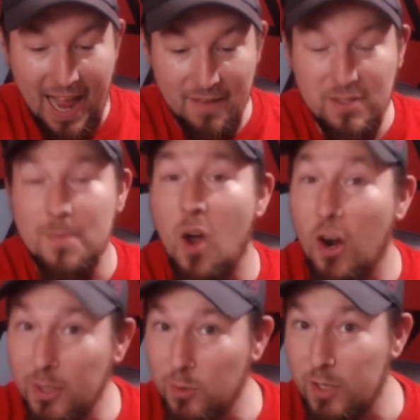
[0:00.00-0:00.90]
some
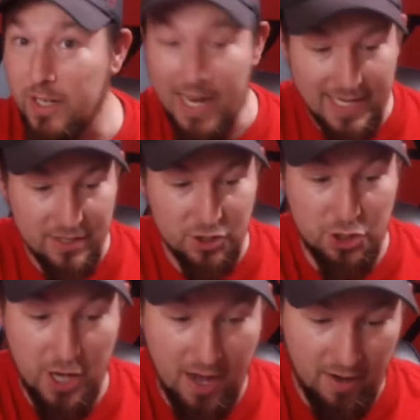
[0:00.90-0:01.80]
artwork I need to
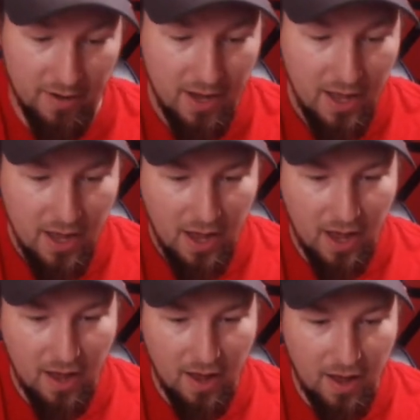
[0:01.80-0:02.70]
share.
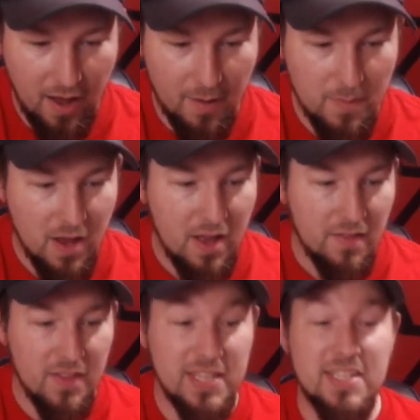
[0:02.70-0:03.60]

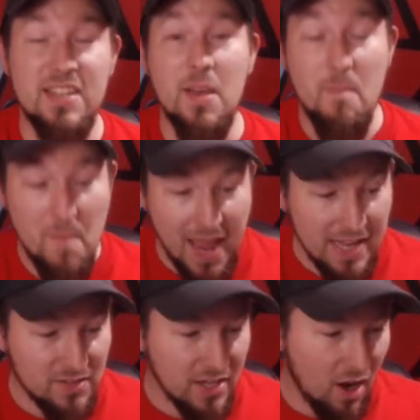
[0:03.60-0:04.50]
This is
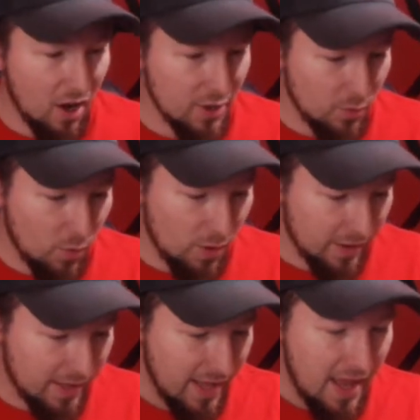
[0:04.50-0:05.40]
amazing
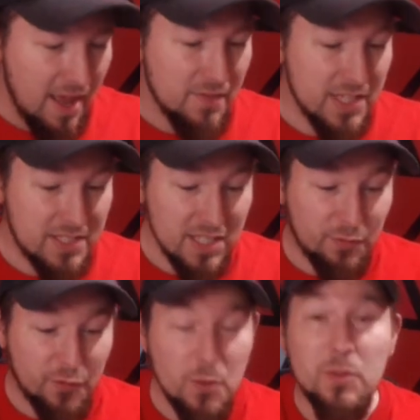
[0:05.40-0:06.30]
artwork. This is
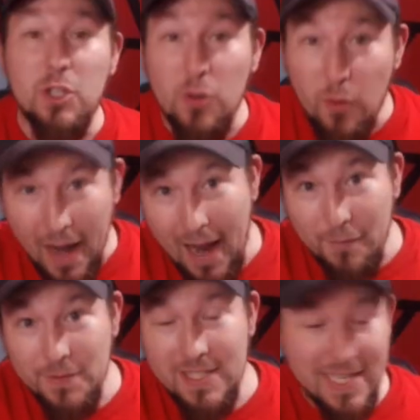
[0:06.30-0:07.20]
from
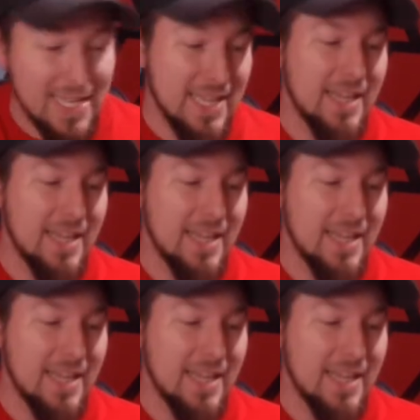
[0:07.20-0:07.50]
Crafty.